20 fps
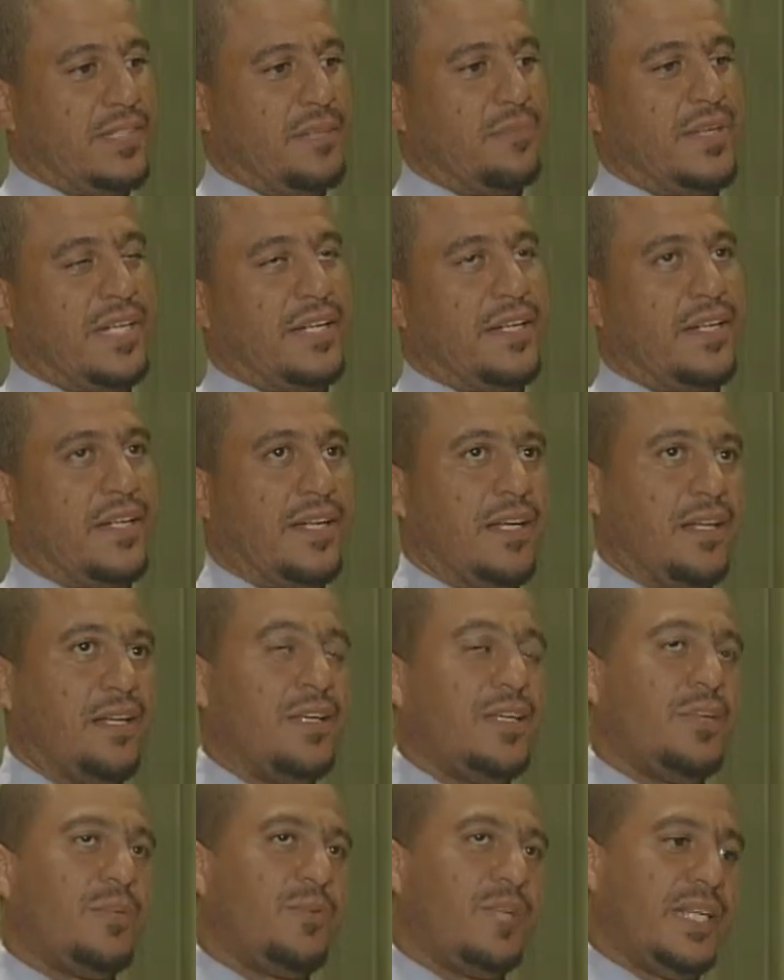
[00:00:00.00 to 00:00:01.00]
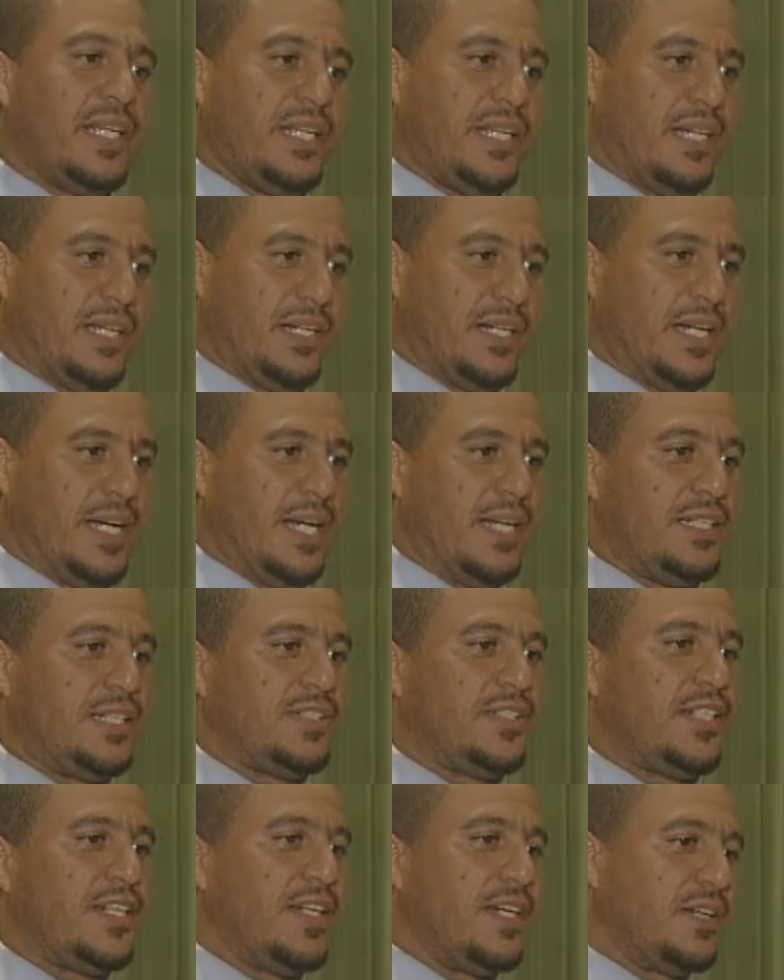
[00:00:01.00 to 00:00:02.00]
I mean, they're not when they get in college,
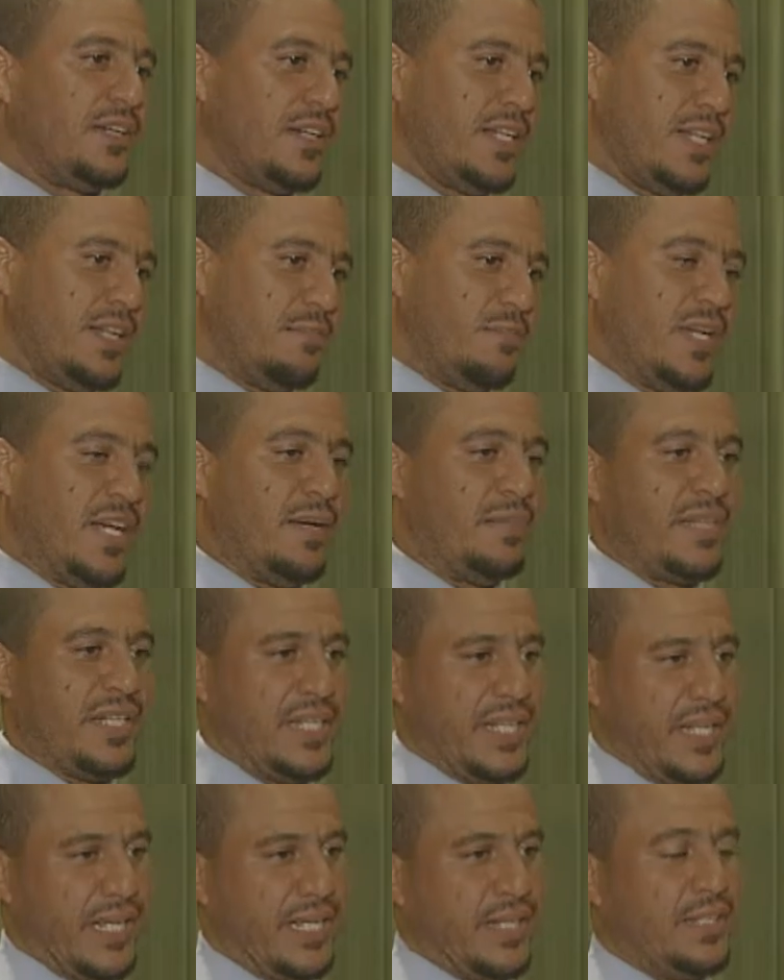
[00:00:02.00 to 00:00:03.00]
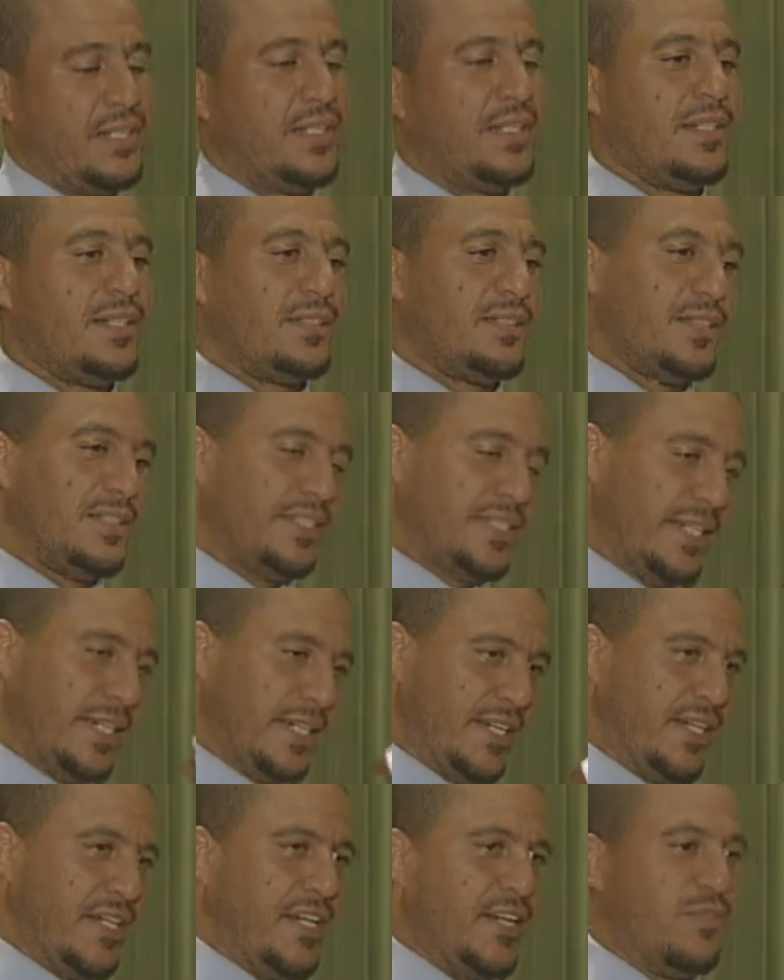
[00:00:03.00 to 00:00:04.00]
they're not going to have mom and dad to take
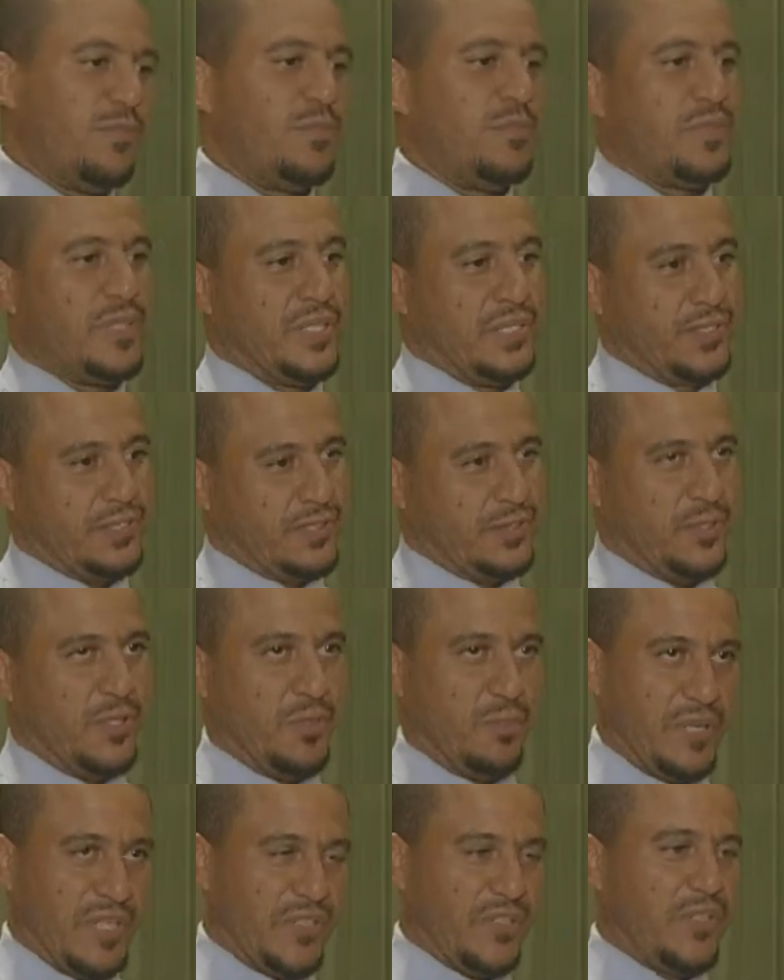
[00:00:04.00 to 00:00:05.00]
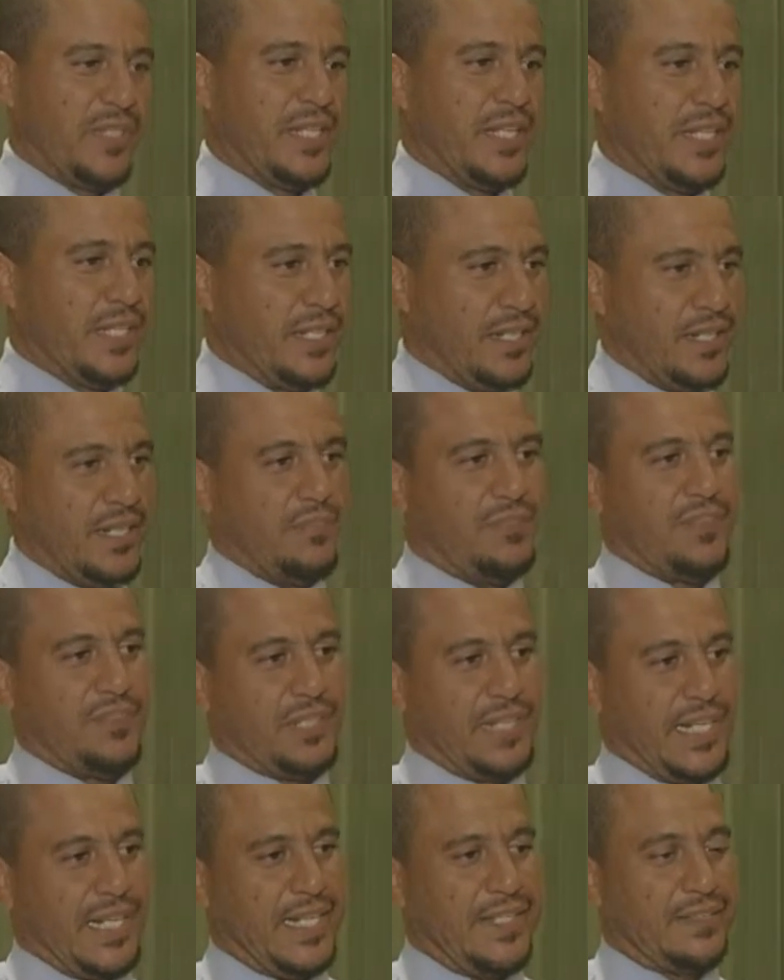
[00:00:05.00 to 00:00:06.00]
care of them and, you know, make sure they're getting up for
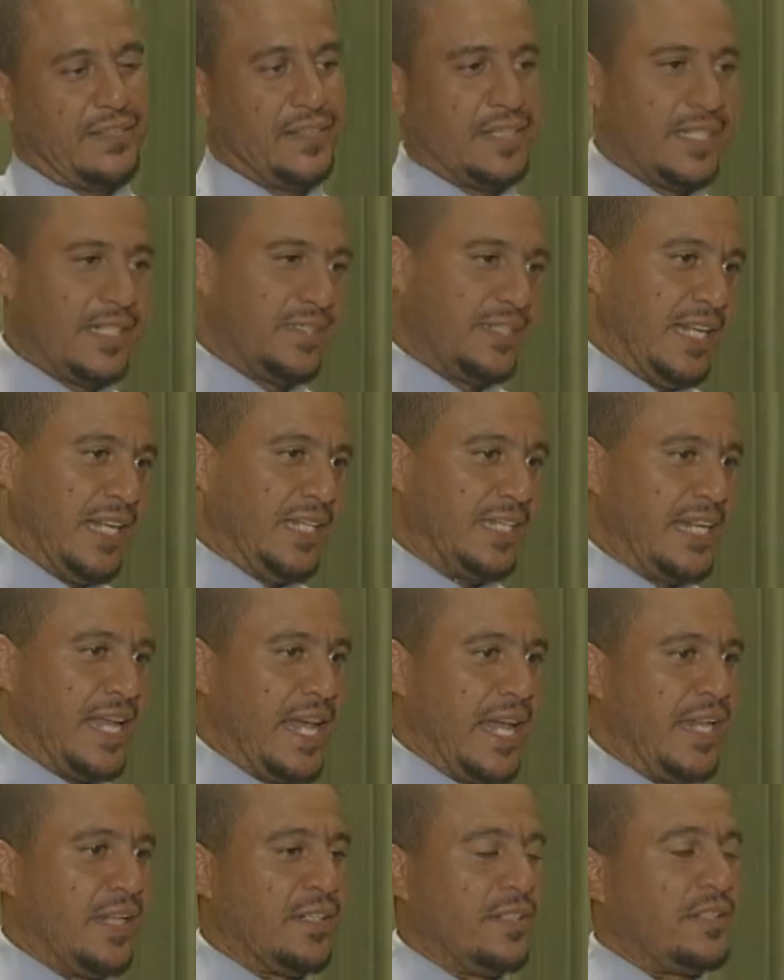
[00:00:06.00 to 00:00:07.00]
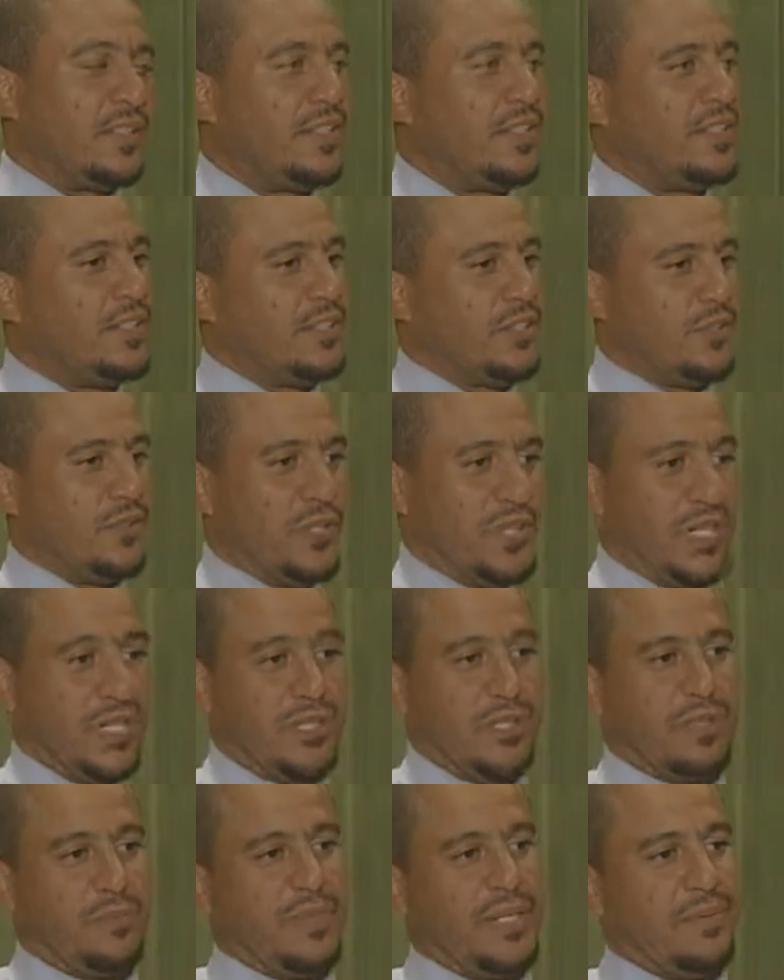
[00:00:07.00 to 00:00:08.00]
class and things like that. And, you know, they're
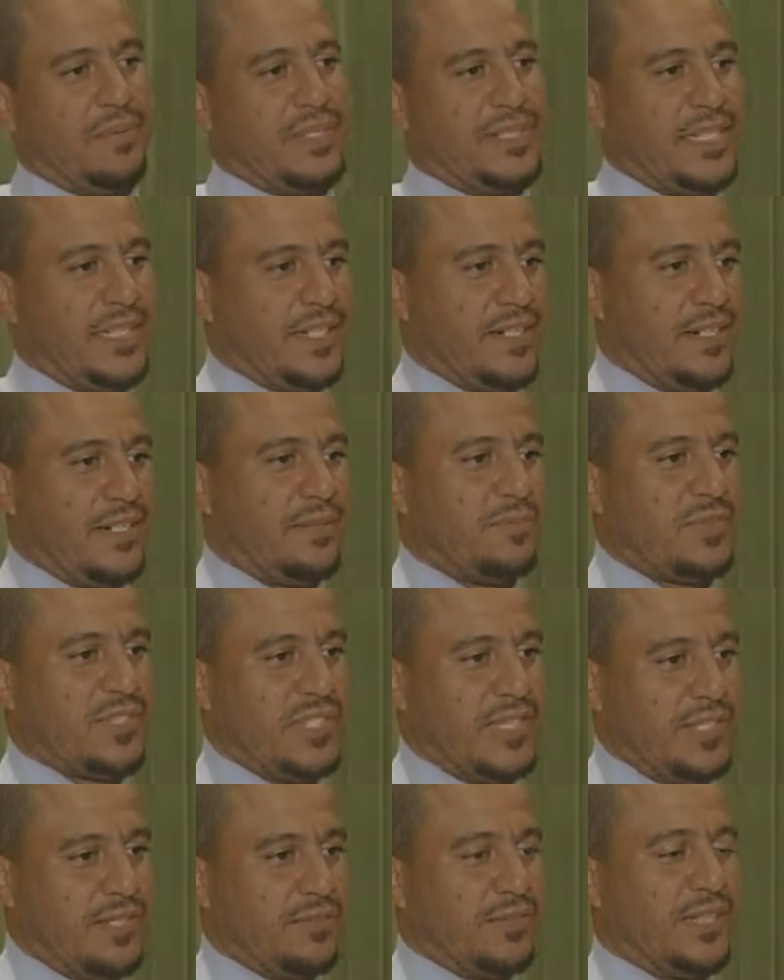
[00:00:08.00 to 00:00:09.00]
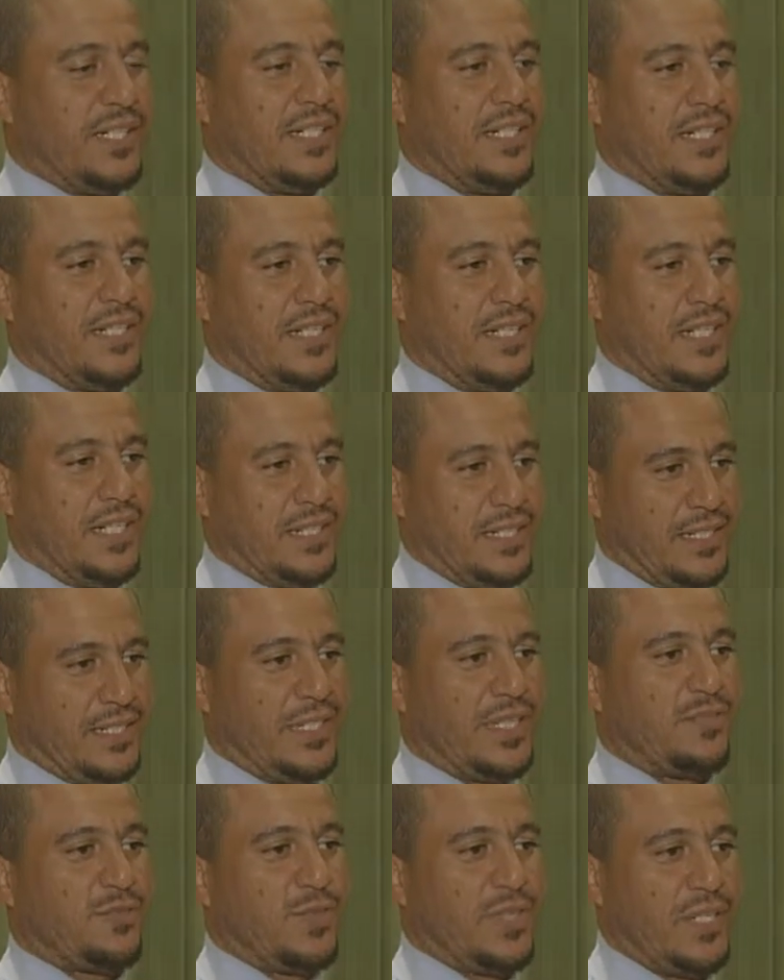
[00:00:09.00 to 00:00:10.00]
going to be able to take care of themselves. And I think
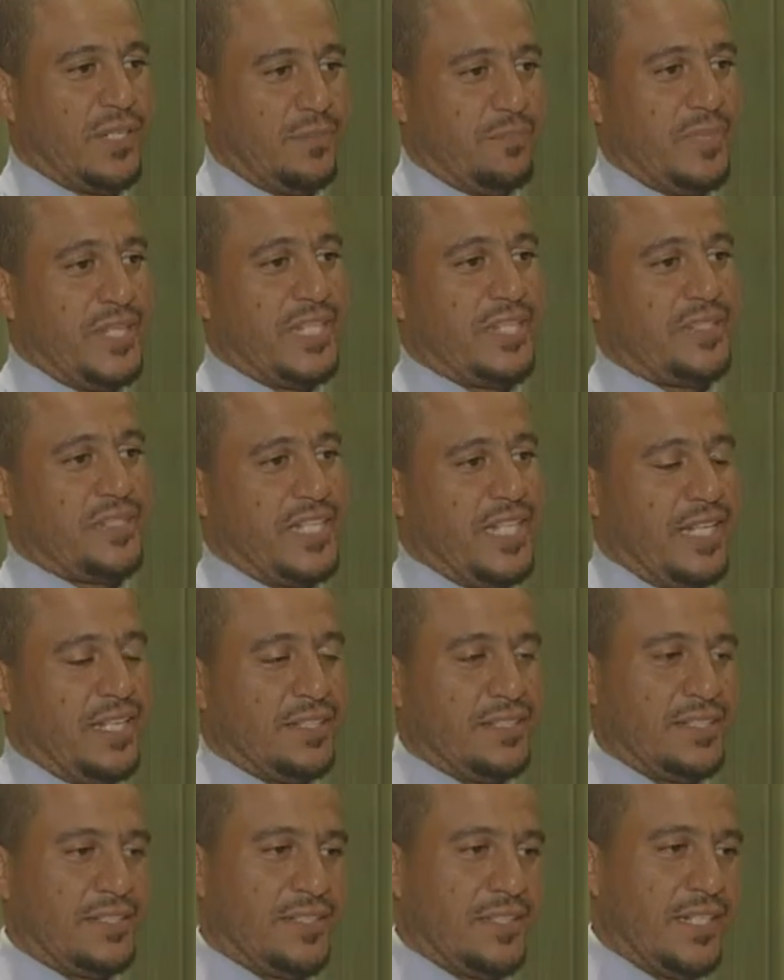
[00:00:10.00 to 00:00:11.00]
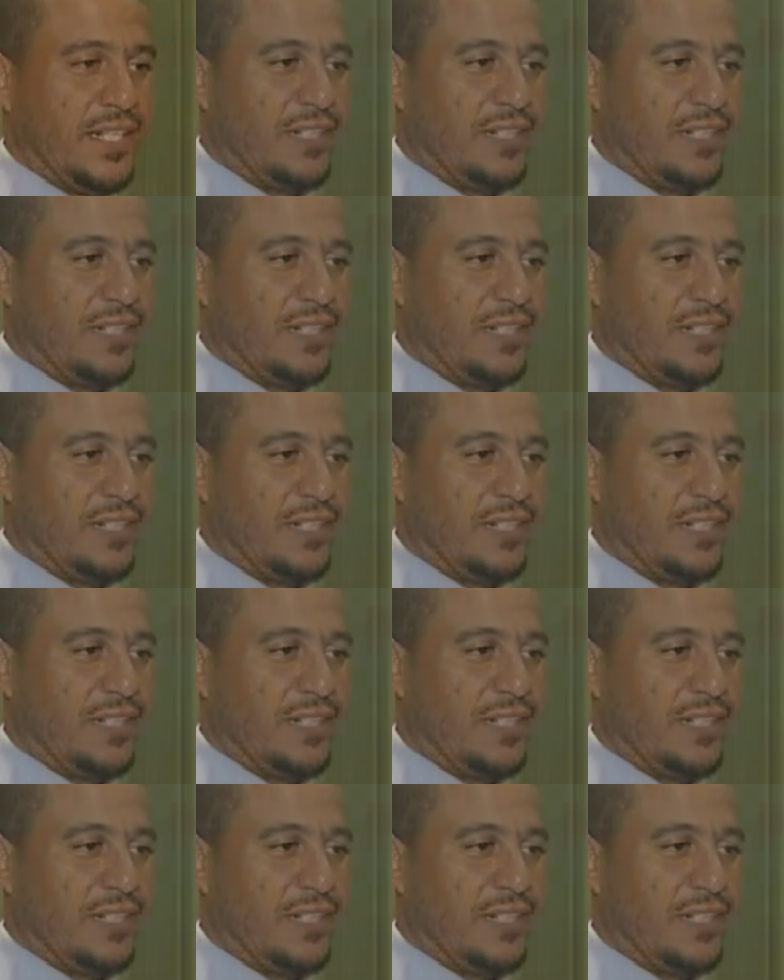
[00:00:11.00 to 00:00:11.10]
that's one of the biggest challenges, and